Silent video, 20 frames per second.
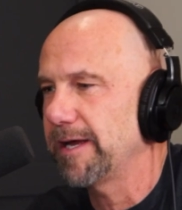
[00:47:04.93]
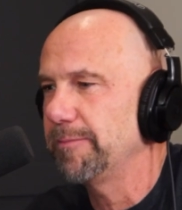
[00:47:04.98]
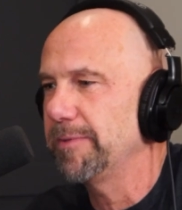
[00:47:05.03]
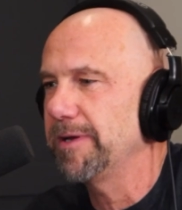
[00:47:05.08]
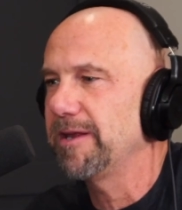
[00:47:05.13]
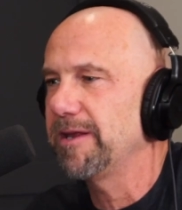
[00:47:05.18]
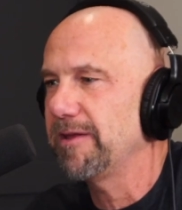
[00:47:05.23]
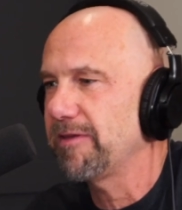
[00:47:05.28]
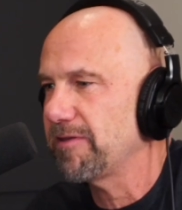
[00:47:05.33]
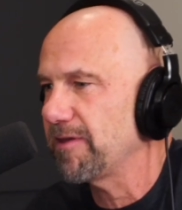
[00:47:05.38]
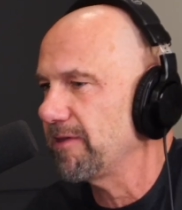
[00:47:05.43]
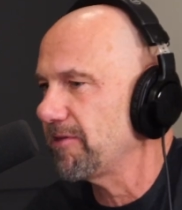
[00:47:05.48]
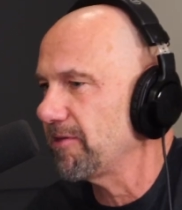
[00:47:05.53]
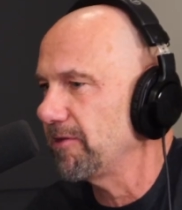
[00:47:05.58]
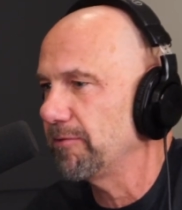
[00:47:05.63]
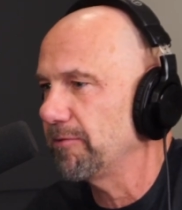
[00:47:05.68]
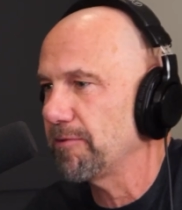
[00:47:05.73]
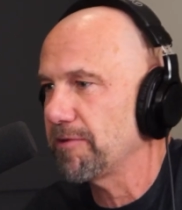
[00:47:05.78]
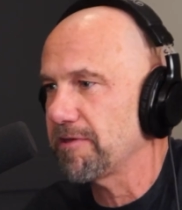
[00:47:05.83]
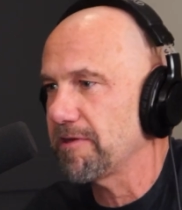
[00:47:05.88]
diabetes,
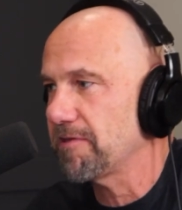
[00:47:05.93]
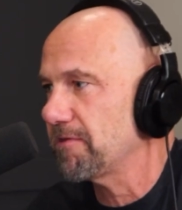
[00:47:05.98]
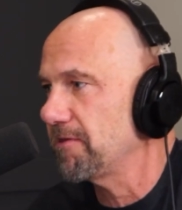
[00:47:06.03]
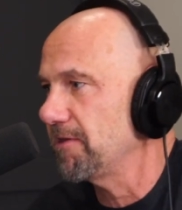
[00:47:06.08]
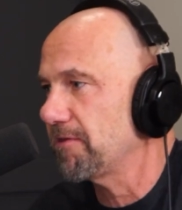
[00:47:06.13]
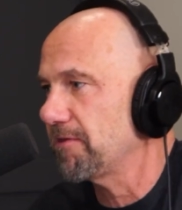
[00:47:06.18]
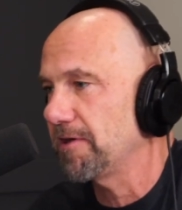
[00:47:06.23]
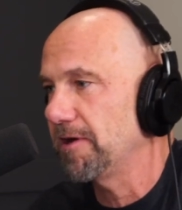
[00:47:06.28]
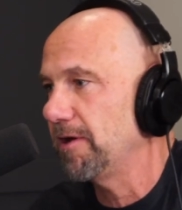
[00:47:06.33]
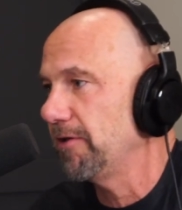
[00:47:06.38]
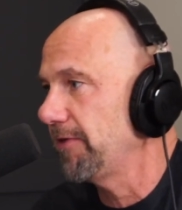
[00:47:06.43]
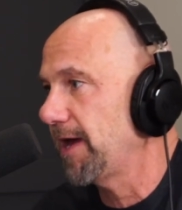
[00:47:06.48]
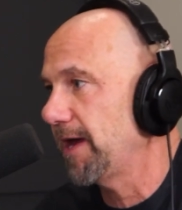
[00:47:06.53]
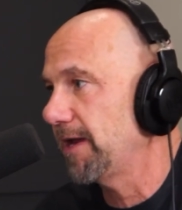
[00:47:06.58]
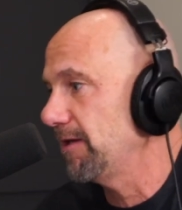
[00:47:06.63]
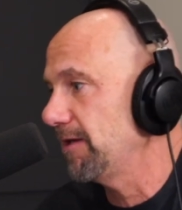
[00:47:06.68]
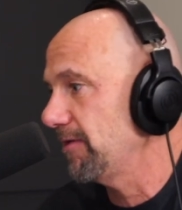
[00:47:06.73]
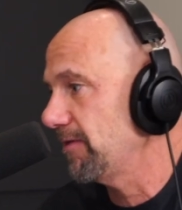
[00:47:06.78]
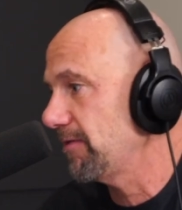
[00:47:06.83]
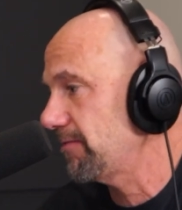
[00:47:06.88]
insulin resistance, and all
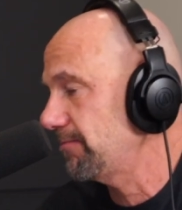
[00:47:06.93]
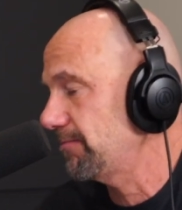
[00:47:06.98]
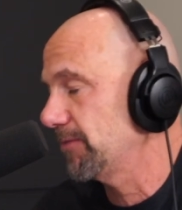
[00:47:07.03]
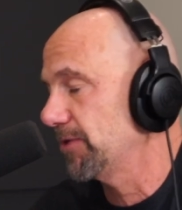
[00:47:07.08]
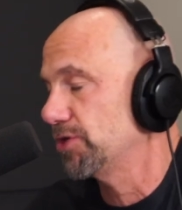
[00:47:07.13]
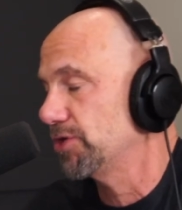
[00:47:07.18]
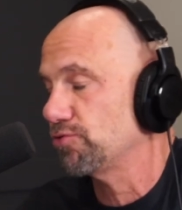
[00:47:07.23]
that is